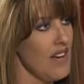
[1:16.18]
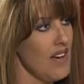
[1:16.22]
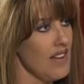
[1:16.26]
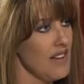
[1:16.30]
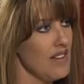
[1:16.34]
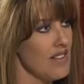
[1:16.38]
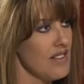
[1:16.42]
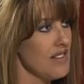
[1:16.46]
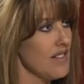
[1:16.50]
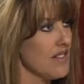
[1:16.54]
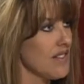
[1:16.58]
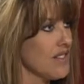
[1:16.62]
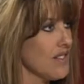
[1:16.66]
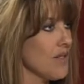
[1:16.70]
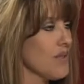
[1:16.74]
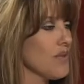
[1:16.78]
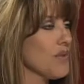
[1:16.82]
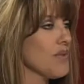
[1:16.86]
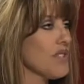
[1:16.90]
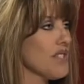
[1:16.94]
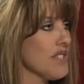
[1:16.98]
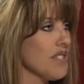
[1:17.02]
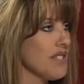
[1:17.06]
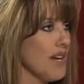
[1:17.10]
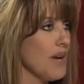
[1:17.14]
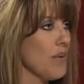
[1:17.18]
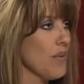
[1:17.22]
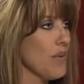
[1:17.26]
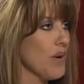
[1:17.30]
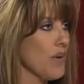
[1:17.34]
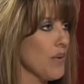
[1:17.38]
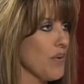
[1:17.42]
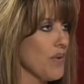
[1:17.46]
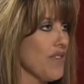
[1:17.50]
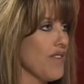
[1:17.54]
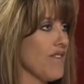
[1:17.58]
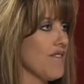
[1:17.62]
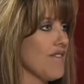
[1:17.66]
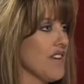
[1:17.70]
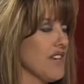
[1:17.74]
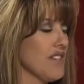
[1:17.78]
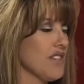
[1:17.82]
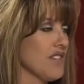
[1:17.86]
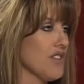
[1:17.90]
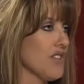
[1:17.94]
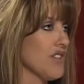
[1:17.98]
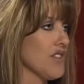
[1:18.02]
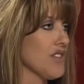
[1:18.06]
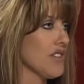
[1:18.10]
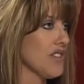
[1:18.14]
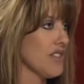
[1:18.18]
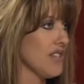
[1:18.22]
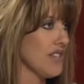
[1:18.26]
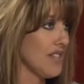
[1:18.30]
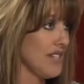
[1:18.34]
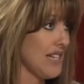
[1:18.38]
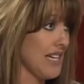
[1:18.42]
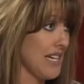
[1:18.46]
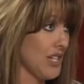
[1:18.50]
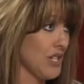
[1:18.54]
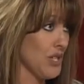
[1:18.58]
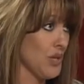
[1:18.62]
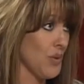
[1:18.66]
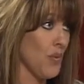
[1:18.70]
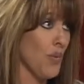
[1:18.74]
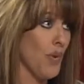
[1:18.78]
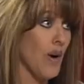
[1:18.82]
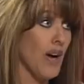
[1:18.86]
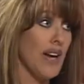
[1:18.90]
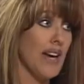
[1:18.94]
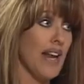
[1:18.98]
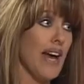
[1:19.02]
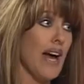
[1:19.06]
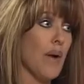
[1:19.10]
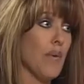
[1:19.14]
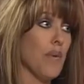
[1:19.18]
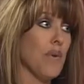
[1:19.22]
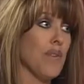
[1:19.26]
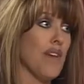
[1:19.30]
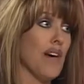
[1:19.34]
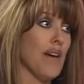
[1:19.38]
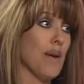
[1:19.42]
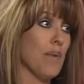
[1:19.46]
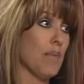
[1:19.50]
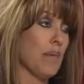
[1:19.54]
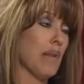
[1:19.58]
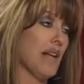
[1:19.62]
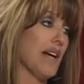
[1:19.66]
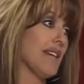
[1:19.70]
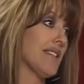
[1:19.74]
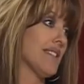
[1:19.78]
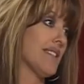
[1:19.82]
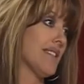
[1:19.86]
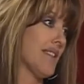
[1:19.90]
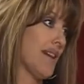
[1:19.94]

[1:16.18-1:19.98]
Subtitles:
and so since I work with investors nationwide, how would that apply to